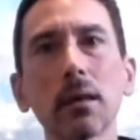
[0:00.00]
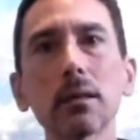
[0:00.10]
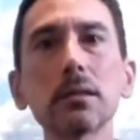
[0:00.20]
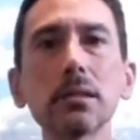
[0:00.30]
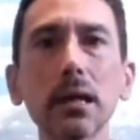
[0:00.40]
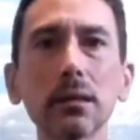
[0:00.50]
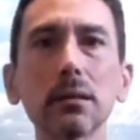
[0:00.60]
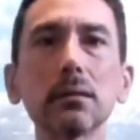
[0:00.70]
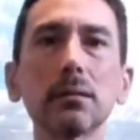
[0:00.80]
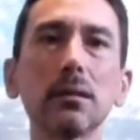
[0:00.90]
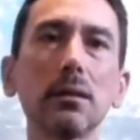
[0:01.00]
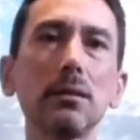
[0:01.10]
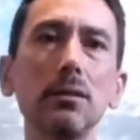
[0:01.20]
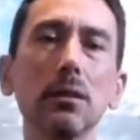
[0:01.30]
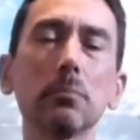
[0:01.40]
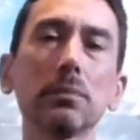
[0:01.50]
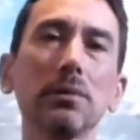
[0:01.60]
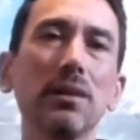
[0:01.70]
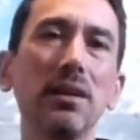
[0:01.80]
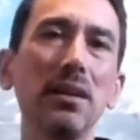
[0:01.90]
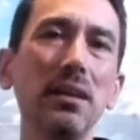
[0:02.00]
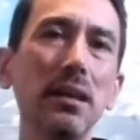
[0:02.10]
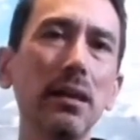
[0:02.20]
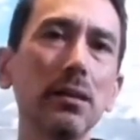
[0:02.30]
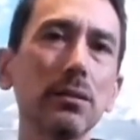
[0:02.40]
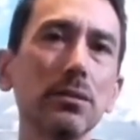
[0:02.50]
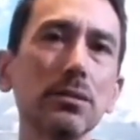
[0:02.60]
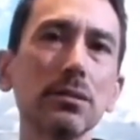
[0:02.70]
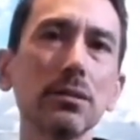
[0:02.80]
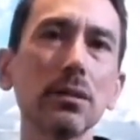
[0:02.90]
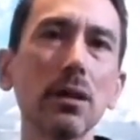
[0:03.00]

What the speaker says: The second tip is